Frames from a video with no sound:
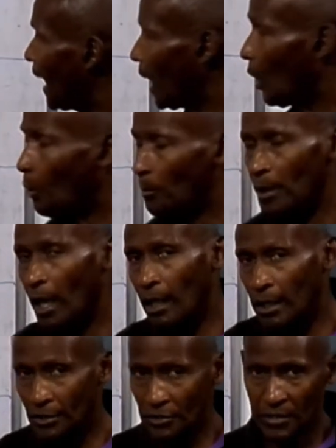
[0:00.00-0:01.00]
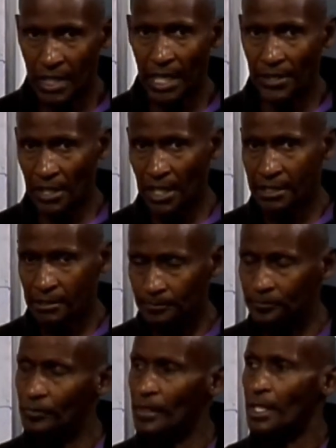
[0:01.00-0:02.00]
I hope you all understand this.
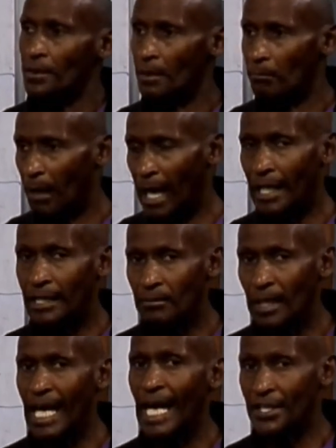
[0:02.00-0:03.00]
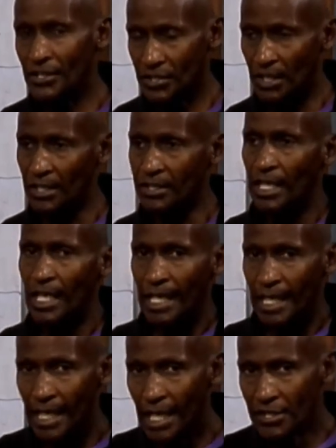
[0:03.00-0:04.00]
The bottom line is this,
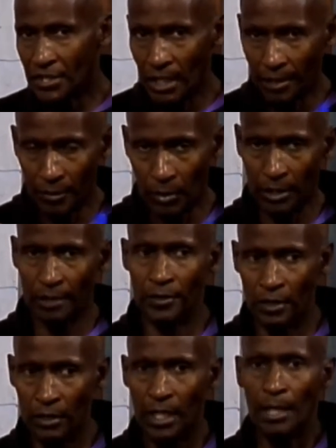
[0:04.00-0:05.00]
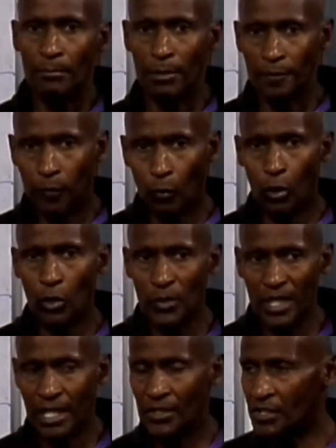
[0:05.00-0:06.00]
each and every one of you, before
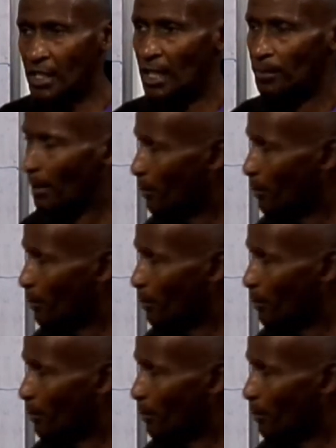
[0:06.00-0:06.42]
we can set up a